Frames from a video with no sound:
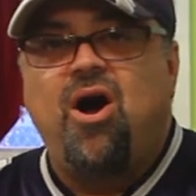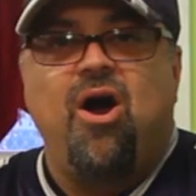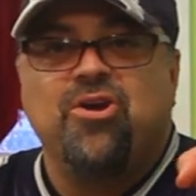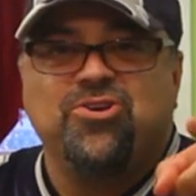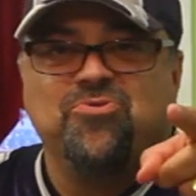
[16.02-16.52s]

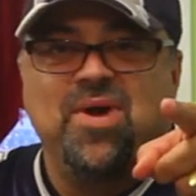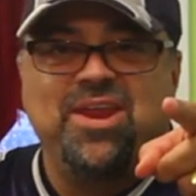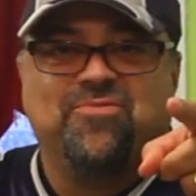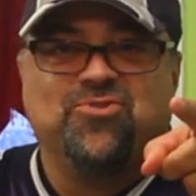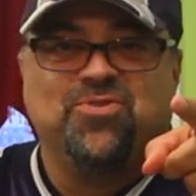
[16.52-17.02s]
Are you
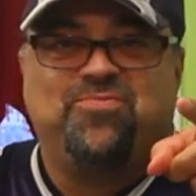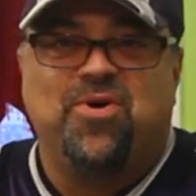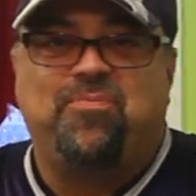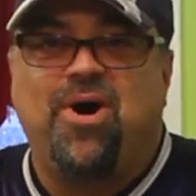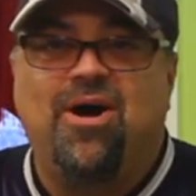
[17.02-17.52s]
ready for some
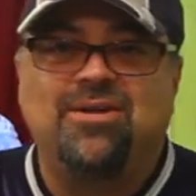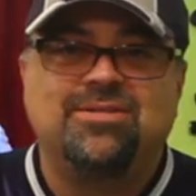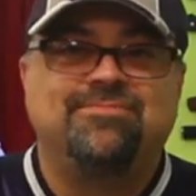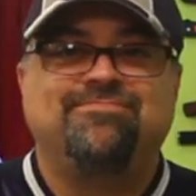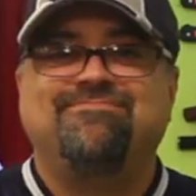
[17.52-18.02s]
football?